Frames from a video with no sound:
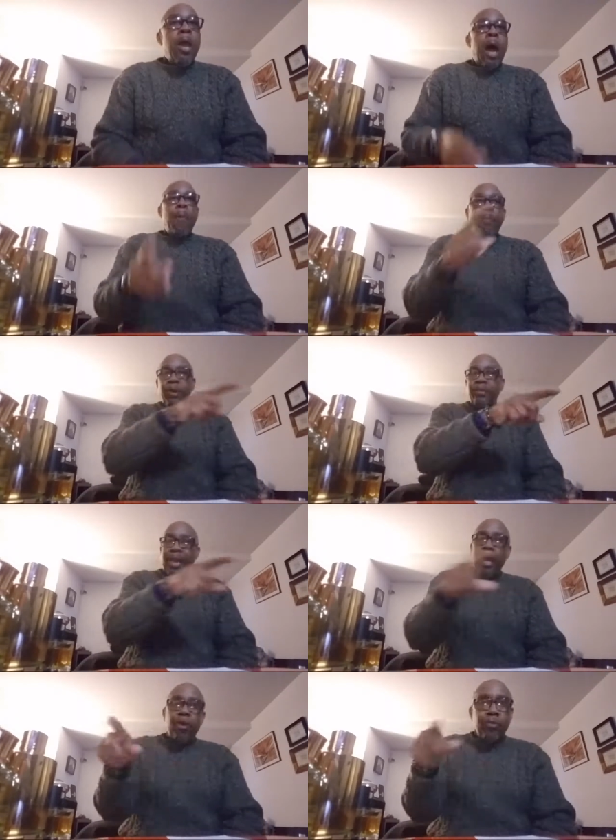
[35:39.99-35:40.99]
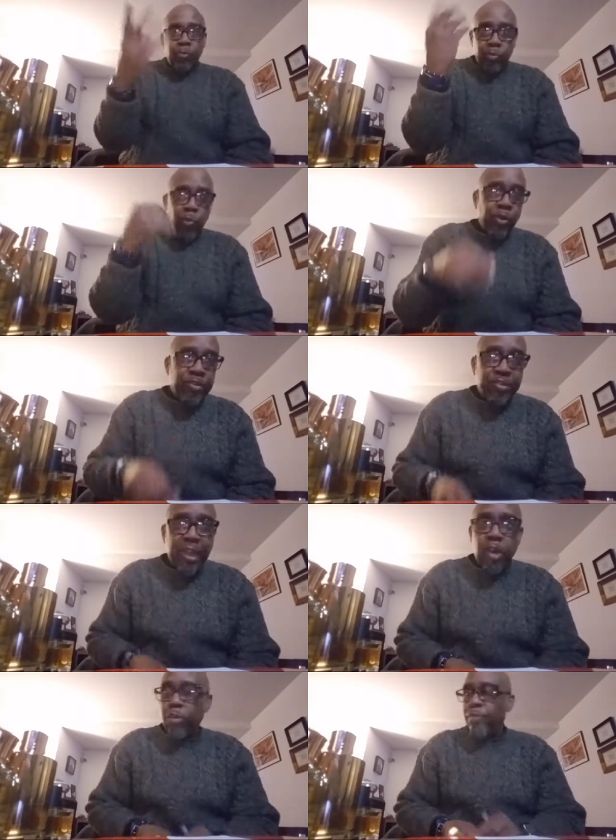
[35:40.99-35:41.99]
I'll put it down on the
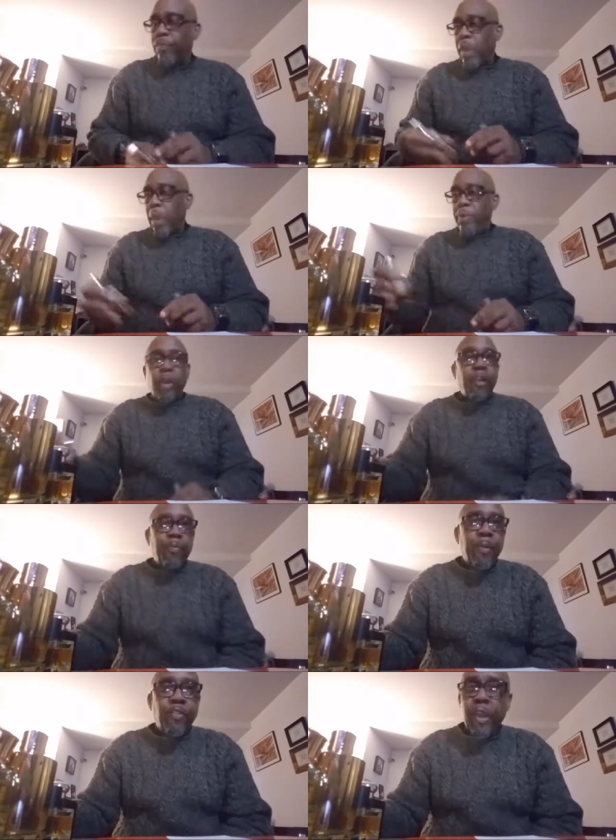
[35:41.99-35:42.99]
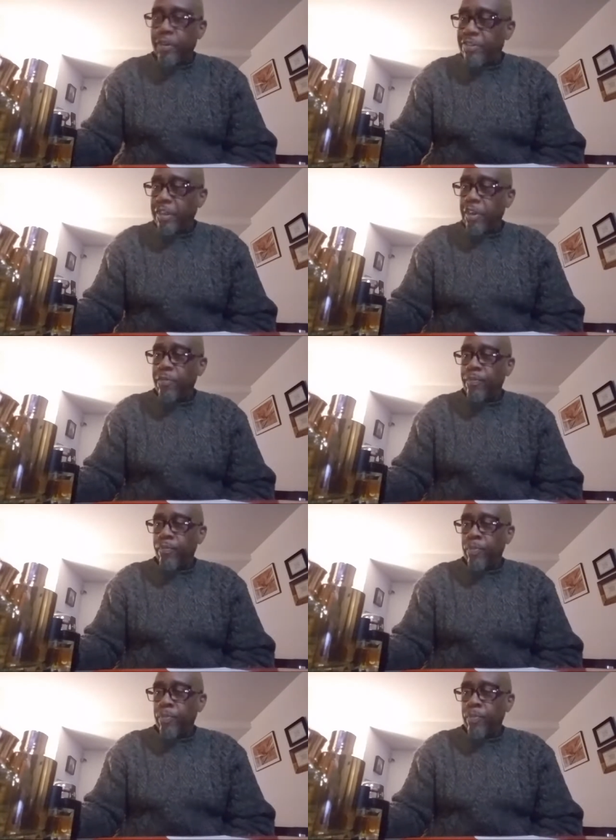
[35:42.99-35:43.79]
sale. I'll put all the information down on the sale.